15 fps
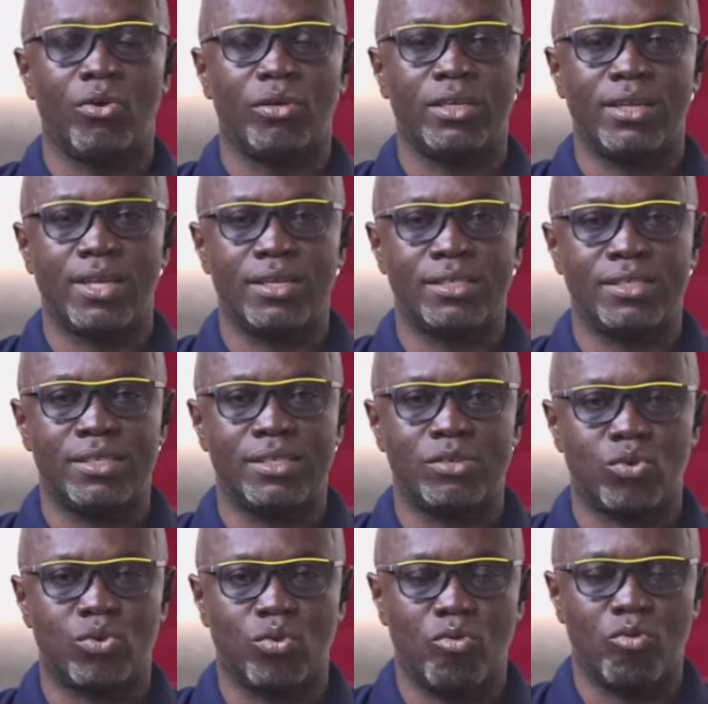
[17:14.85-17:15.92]
or didn't any see
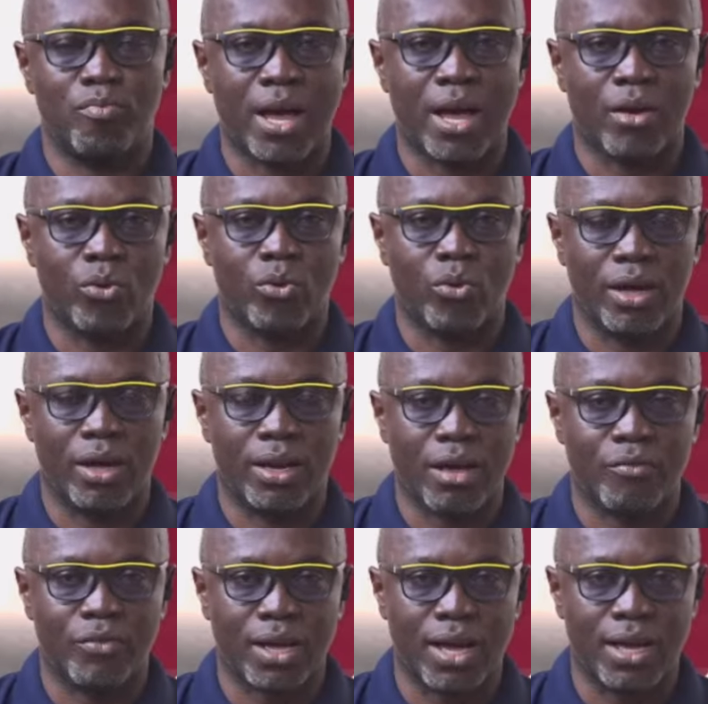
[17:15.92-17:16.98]
so no more back on any
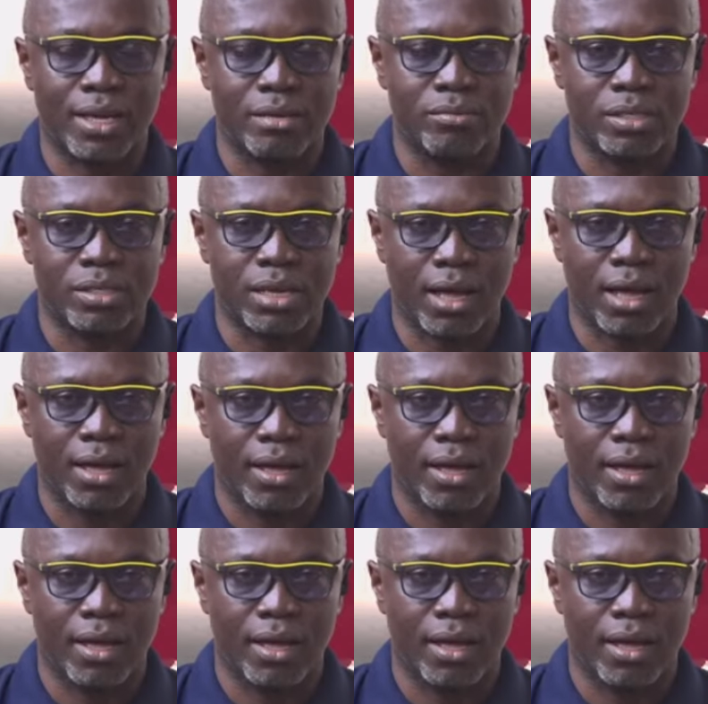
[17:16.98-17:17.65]
African Games,